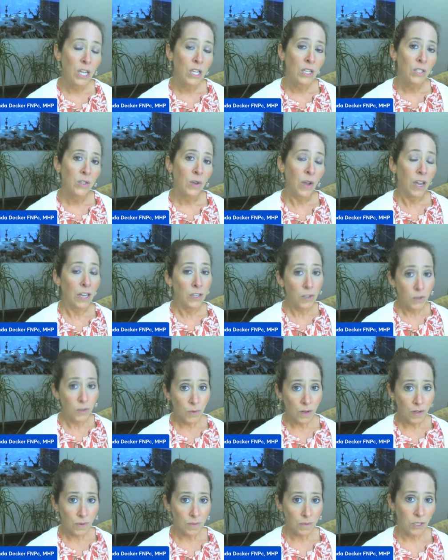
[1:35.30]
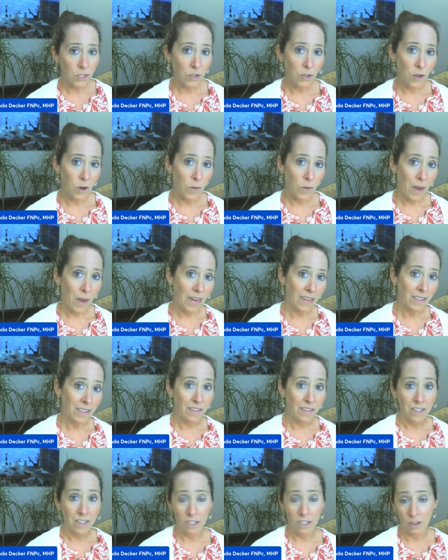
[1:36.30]
So I do recommend you go back and
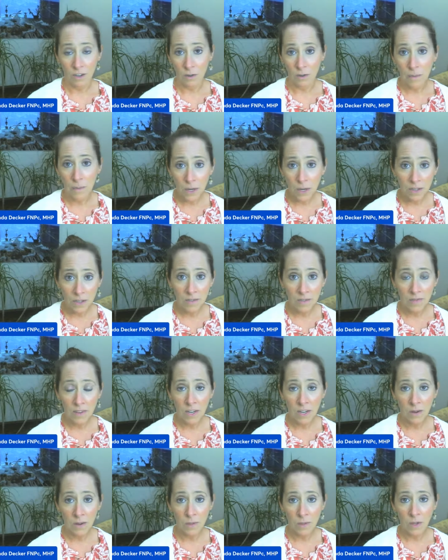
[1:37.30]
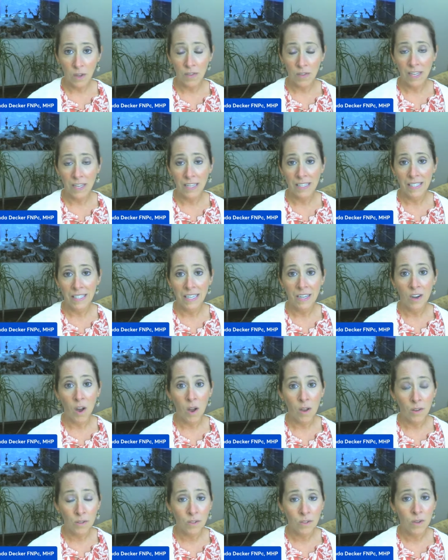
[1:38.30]
look at Dr. Berry's videos on this, and
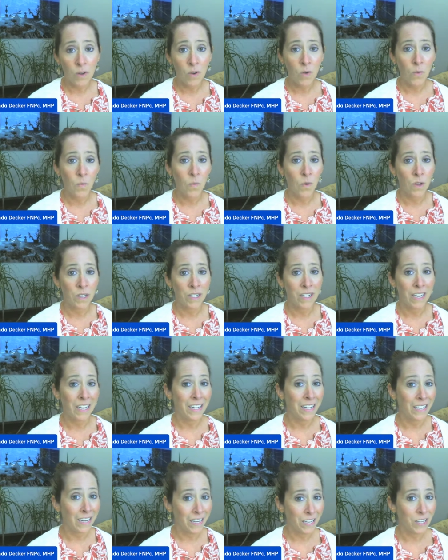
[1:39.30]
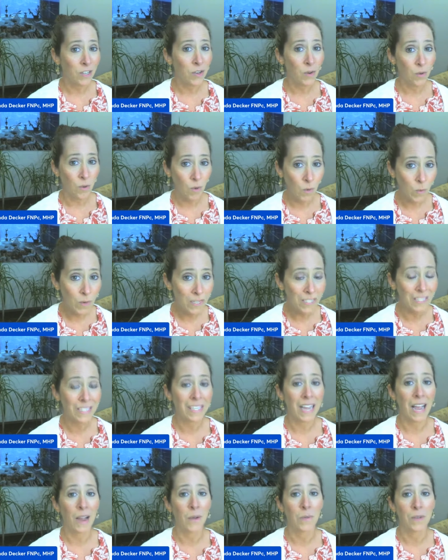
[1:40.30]
also one Nick Norwitz.
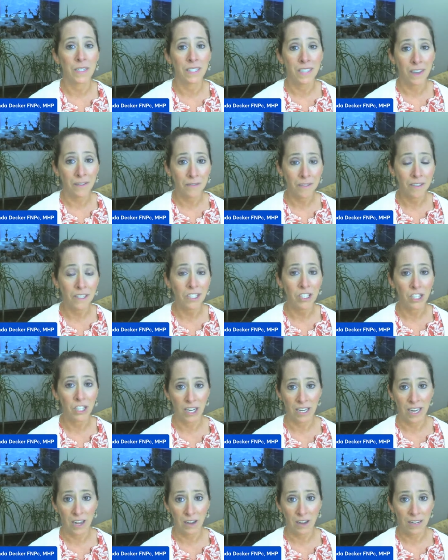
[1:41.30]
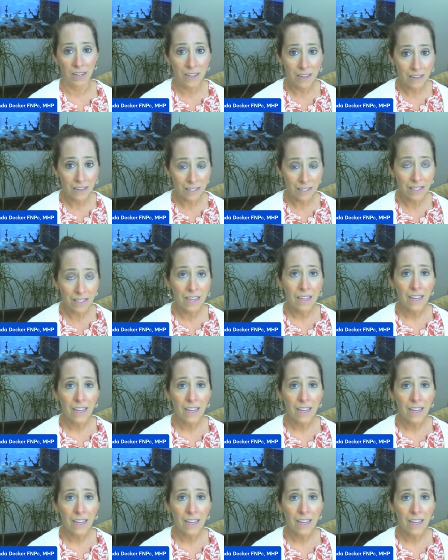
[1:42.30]
I would definitely check out his.